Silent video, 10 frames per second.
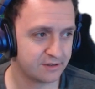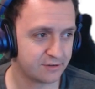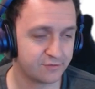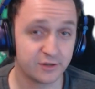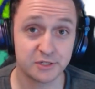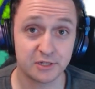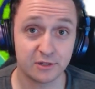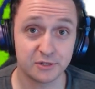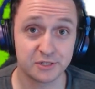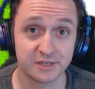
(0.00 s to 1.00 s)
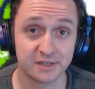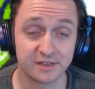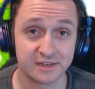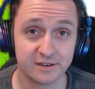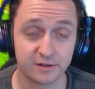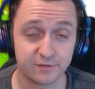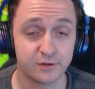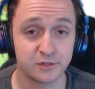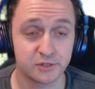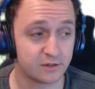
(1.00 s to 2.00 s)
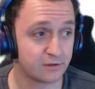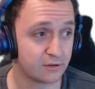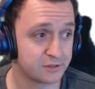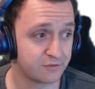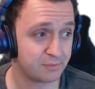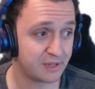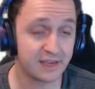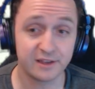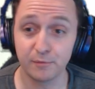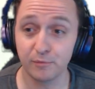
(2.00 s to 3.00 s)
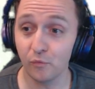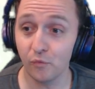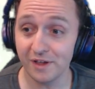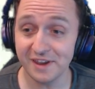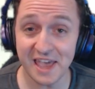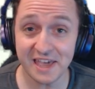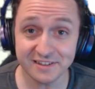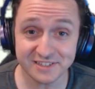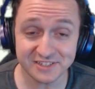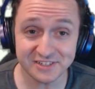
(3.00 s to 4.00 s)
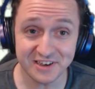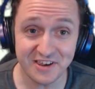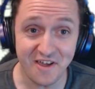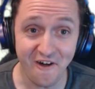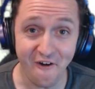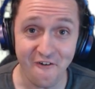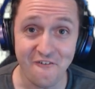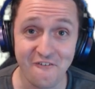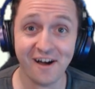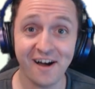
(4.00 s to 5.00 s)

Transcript: our first loss of player number 1, Ederson. No.